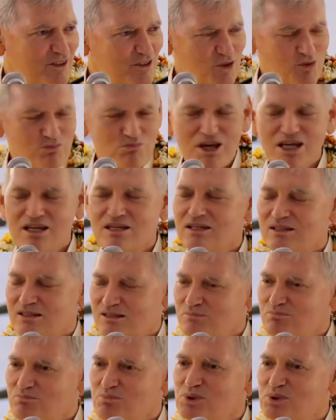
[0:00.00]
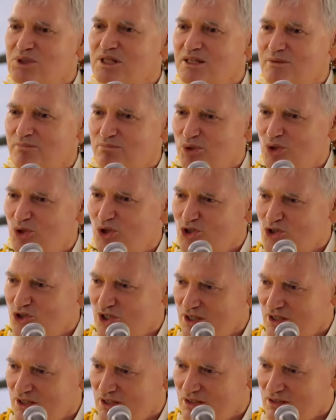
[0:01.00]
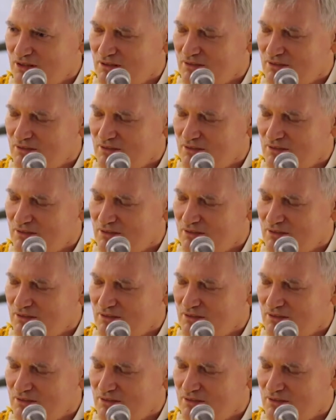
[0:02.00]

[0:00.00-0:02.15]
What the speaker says: to make a complete person.